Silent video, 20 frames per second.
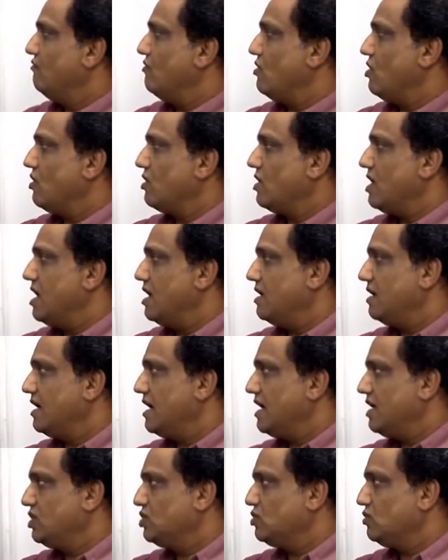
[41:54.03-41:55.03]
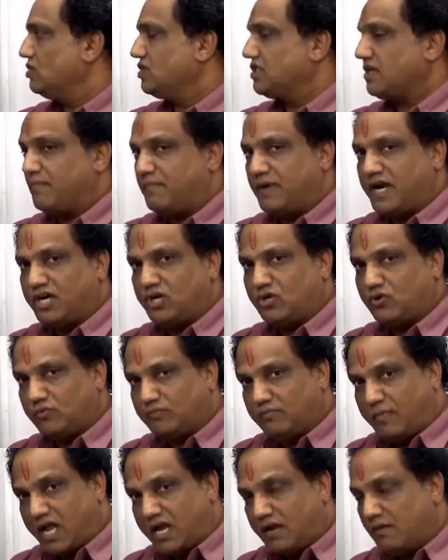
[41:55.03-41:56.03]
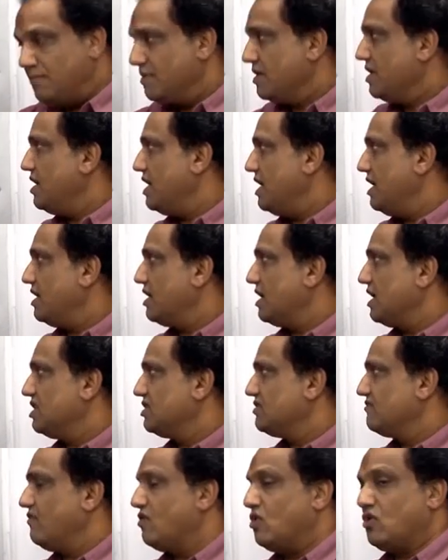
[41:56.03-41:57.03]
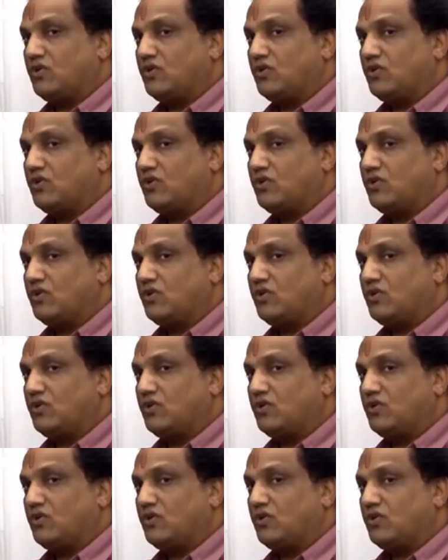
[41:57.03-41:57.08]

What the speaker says: For 100 joules supplied to the bulb, it glows